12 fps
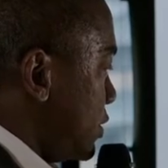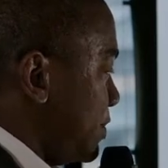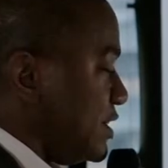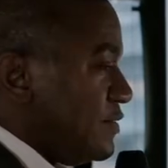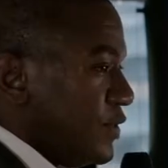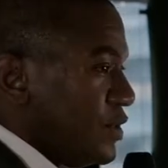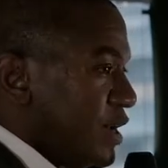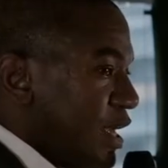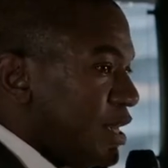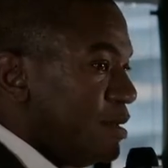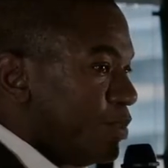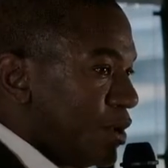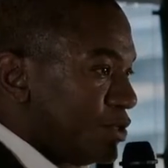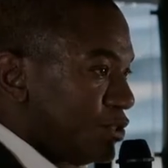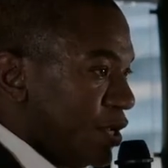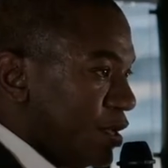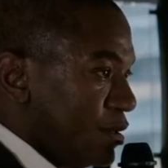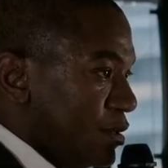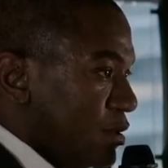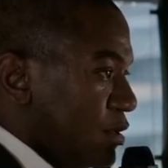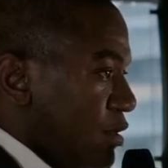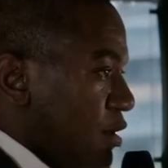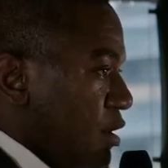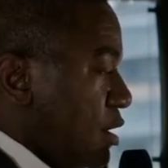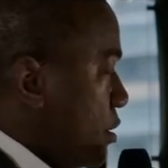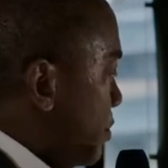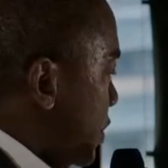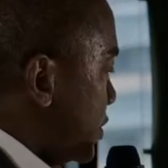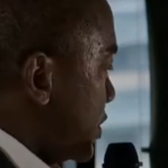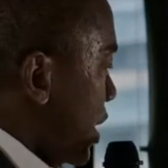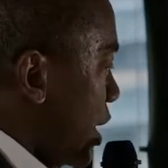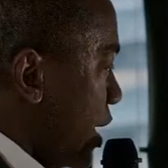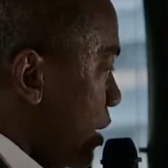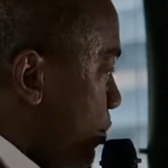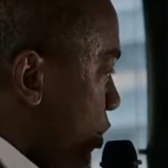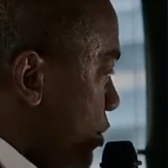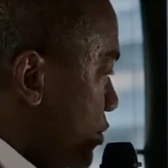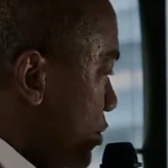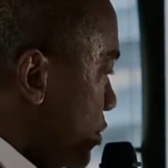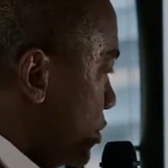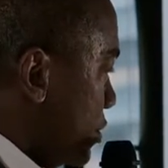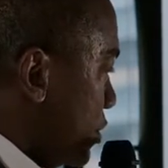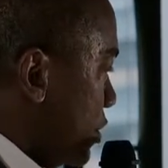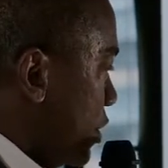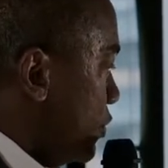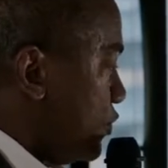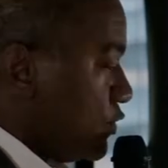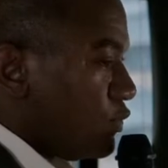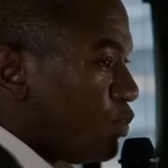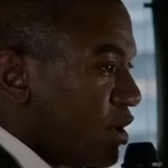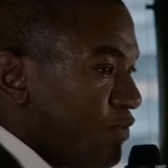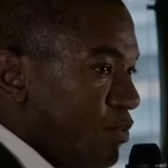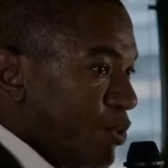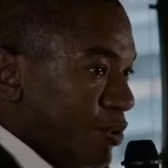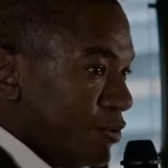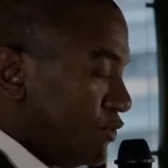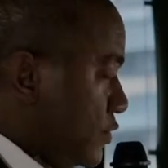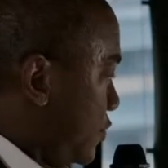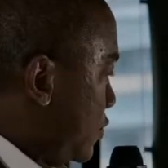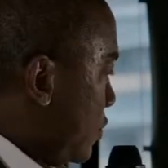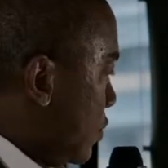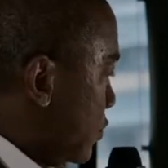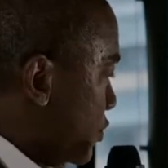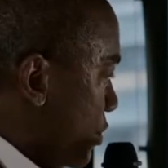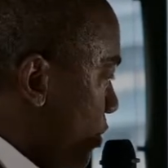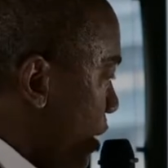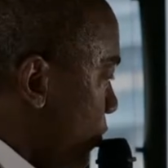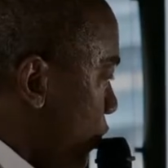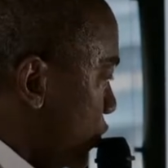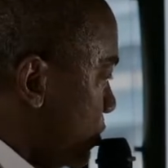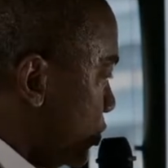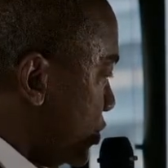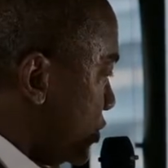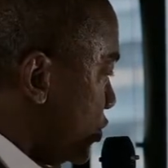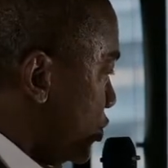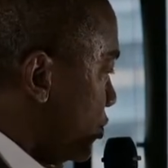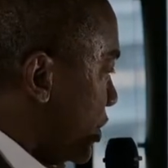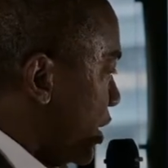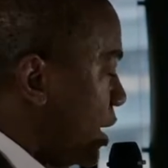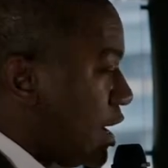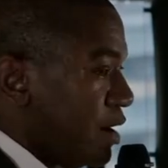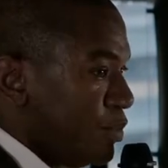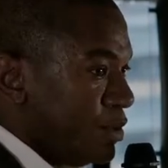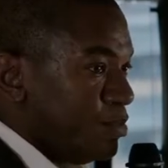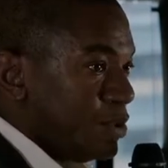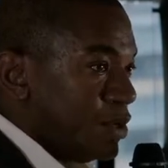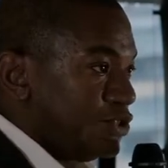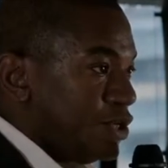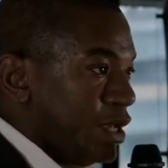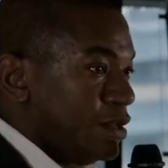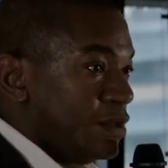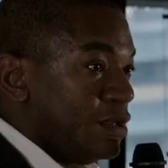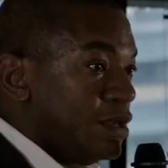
specific on any blockchain, but it's a hybrid. It uses whatever works. So I'm going to present to you a hybrid blockchain